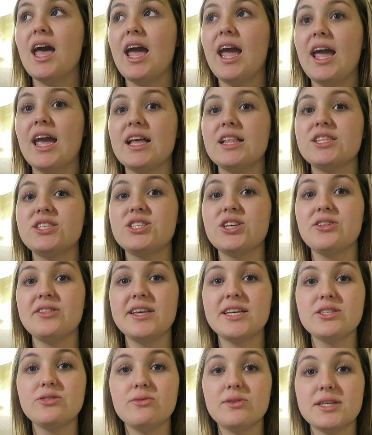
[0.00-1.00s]
And so
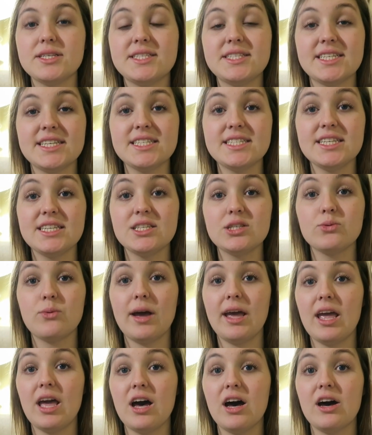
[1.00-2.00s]
this was Disney's
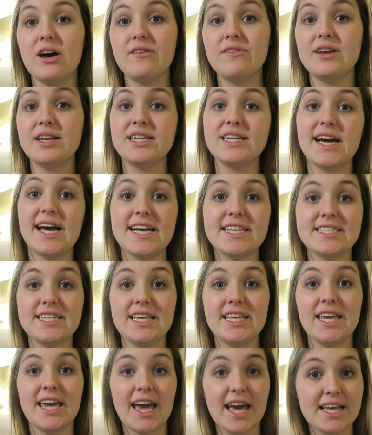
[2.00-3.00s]
way of
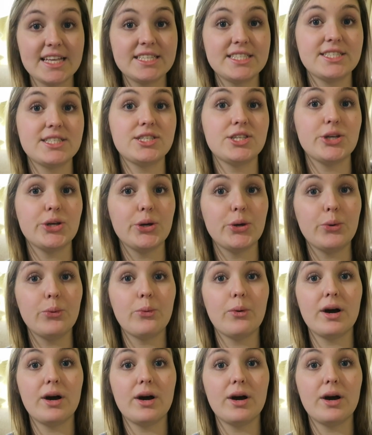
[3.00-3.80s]
enticing guests to